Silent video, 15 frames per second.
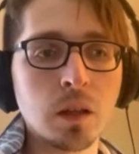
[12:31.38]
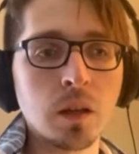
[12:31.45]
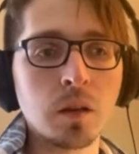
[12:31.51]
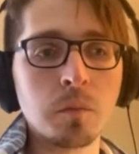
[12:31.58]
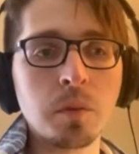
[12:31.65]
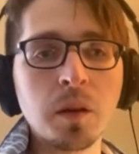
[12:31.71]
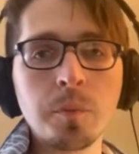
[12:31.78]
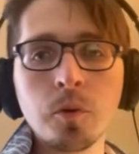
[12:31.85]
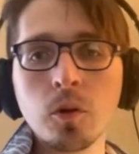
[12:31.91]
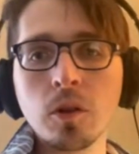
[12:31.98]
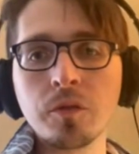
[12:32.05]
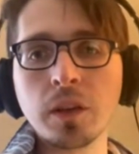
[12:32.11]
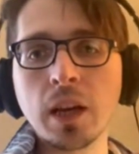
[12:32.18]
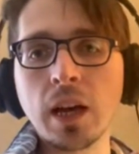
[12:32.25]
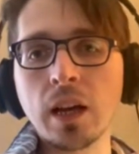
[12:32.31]
people
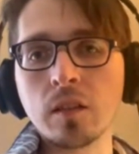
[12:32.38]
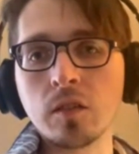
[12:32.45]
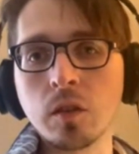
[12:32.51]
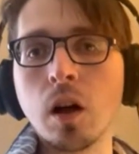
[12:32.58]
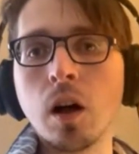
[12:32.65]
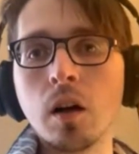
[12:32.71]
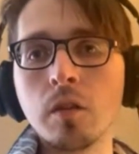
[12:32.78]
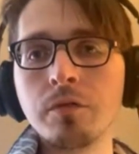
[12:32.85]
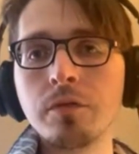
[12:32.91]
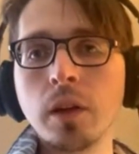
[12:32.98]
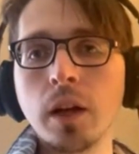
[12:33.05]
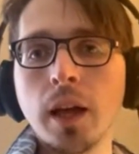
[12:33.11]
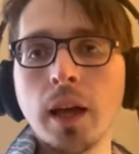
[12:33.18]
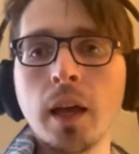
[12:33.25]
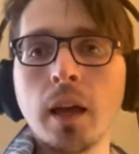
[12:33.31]
have cast off
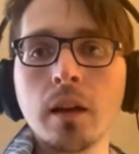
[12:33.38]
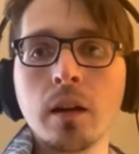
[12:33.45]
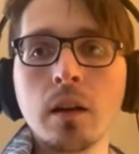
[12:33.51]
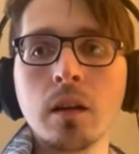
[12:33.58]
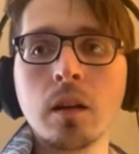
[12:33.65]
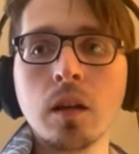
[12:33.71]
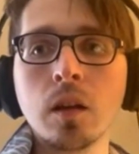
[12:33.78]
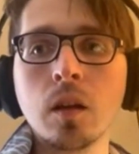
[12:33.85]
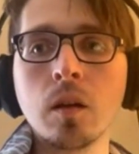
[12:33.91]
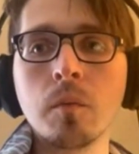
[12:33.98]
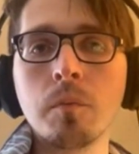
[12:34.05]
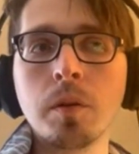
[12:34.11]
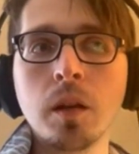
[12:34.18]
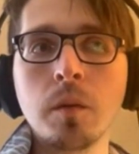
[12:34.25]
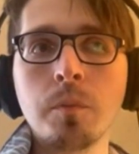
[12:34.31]
and
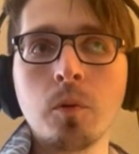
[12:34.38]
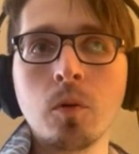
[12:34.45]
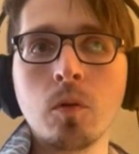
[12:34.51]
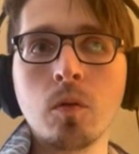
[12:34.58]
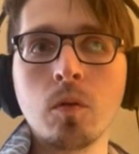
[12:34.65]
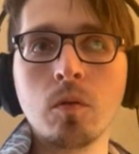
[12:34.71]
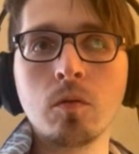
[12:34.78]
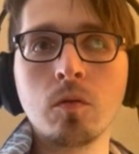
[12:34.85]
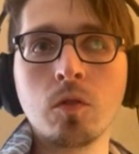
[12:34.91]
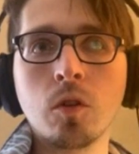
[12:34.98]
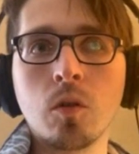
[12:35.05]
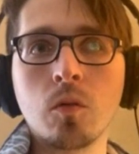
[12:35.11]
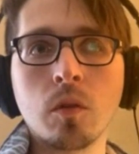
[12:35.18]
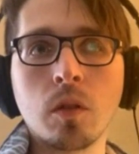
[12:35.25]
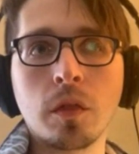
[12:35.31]
people
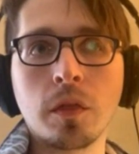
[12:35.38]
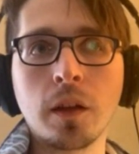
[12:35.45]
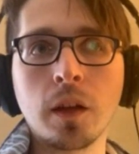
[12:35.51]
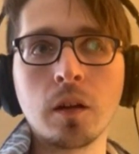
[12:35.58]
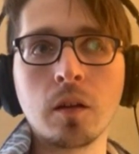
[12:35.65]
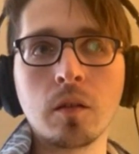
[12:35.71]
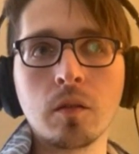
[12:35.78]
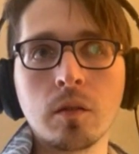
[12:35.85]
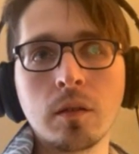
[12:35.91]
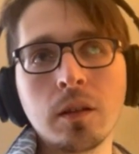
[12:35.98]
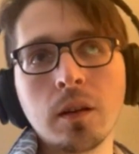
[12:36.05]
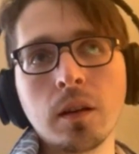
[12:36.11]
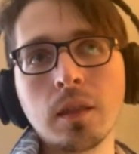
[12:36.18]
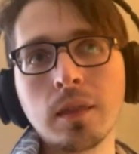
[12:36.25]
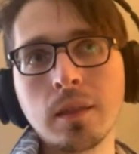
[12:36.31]

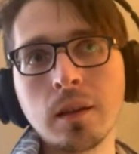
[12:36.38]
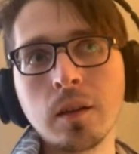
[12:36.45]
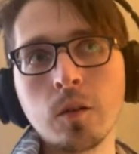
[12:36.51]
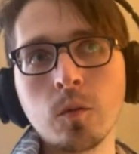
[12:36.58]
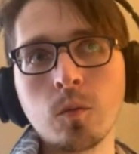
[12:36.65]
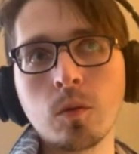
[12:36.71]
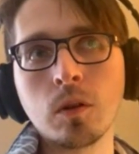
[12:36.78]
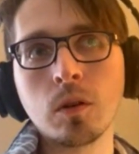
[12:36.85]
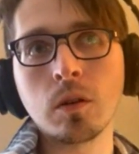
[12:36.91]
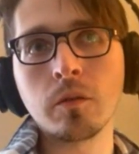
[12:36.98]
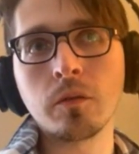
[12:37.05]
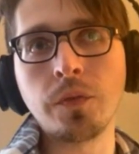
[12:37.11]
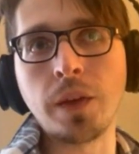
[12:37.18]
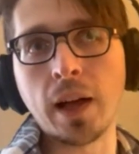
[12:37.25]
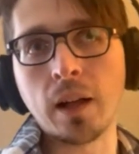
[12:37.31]
didn't think
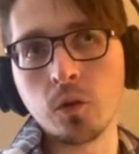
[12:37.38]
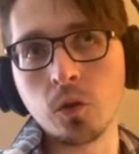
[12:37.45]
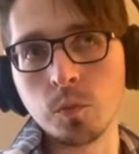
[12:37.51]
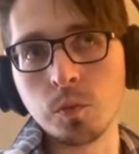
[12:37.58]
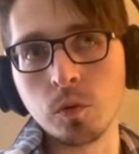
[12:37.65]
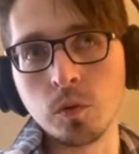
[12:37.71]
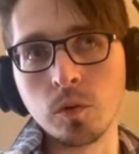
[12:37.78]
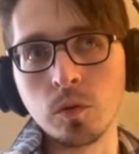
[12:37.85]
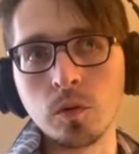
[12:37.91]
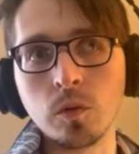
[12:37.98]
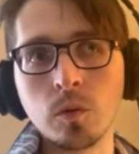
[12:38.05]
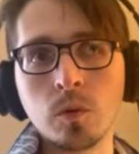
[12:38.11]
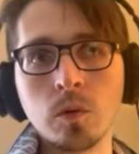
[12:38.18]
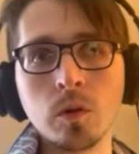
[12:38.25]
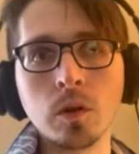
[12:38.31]
were valuable
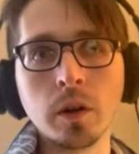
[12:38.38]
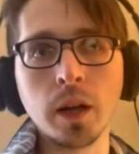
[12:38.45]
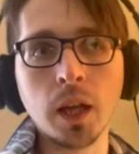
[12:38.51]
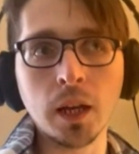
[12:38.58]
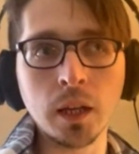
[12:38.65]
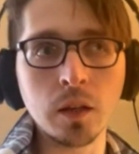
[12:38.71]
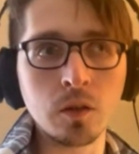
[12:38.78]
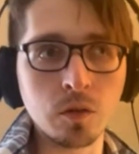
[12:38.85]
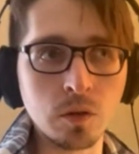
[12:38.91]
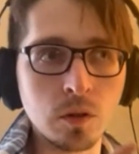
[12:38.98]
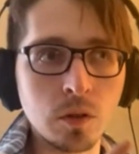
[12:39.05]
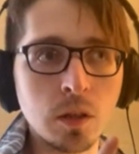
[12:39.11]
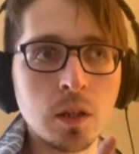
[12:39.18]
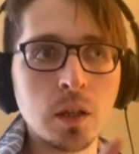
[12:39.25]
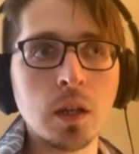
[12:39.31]
or any
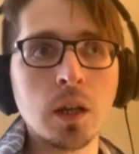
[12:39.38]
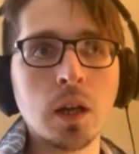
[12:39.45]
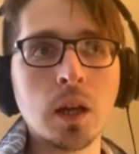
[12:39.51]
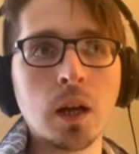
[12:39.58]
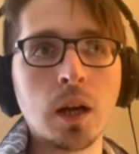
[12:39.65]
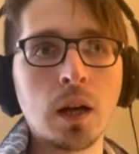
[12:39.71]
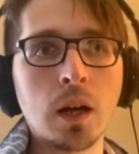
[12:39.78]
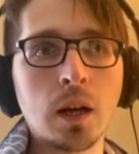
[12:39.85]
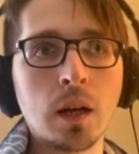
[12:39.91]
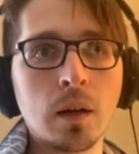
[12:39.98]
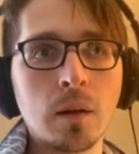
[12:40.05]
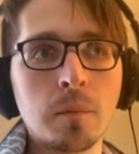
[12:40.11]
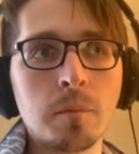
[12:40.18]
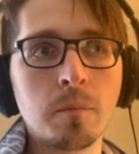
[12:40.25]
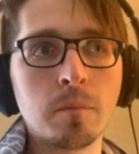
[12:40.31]
good,
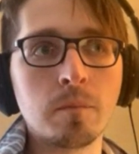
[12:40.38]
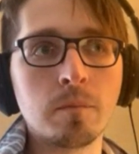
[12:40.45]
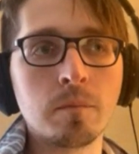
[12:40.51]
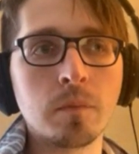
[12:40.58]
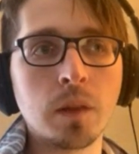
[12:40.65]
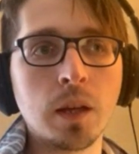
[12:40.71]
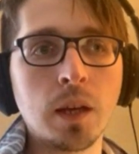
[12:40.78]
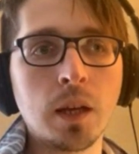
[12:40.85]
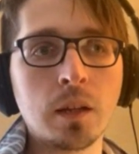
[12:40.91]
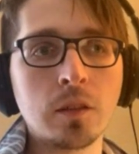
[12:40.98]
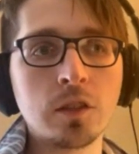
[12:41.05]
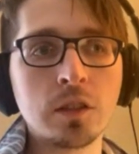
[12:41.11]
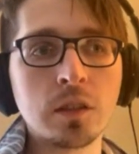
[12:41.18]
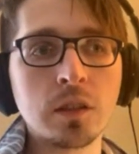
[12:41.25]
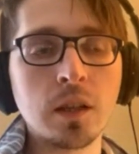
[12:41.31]
and
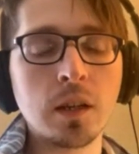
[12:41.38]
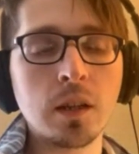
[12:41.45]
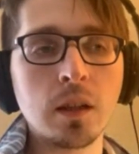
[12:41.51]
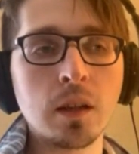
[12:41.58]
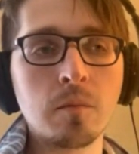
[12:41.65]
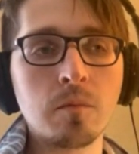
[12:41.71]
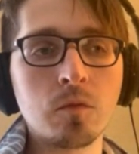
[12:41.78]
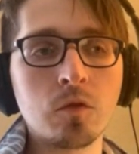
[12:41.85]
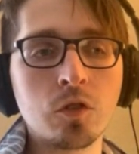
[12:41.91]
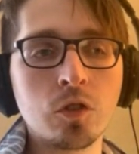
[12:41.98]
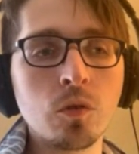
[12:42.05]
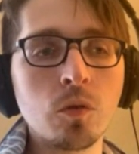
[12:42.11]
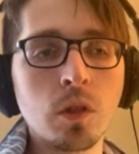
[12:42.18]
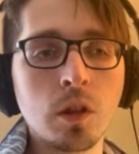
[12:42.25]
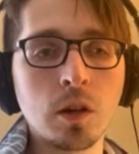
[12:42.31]
just letting them
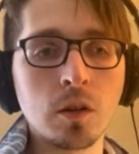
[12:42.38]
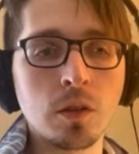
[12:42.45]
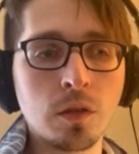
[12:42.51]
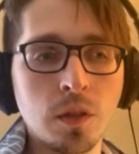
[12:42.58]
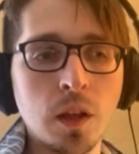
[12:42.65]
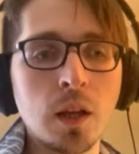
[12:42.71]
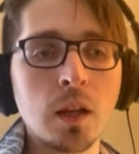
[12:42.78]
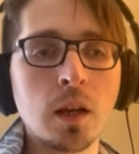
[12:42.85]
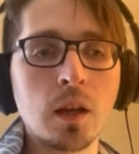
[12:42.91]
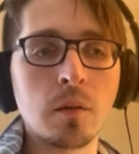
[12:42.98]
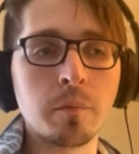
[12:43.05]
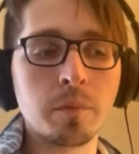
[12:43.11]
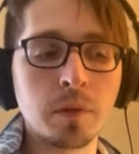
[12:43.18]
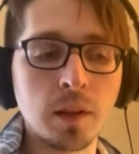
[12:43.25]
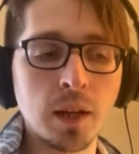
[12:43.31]
do their thing
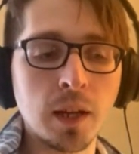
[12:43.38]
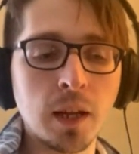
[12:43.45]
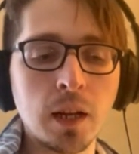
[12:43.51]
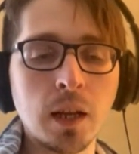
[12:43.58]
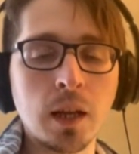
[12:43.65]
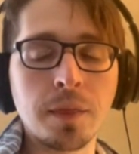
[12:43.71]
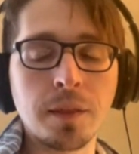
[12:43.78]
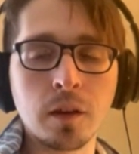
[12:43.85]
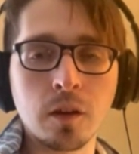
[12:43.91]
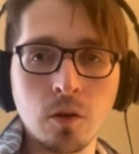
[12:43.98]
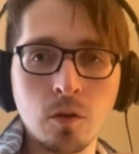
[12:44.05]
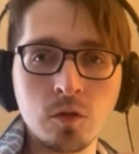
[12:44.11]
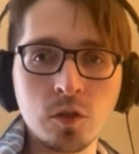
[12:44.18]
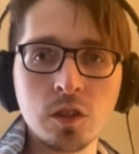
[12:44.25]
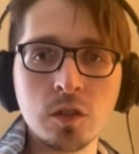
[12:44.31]
and playing, and the
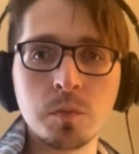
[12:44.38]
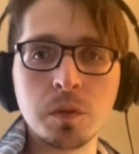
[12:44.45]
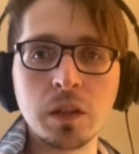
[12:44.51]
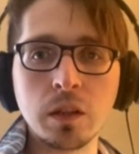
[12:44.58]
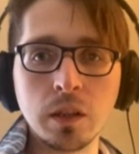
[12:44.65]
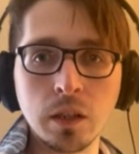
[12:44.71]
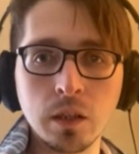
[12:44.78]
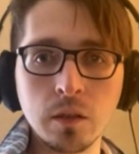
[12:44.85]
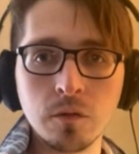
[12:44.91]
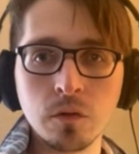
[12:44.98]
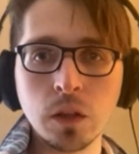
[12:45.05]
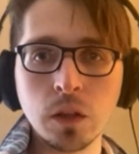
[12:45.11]
coaches believe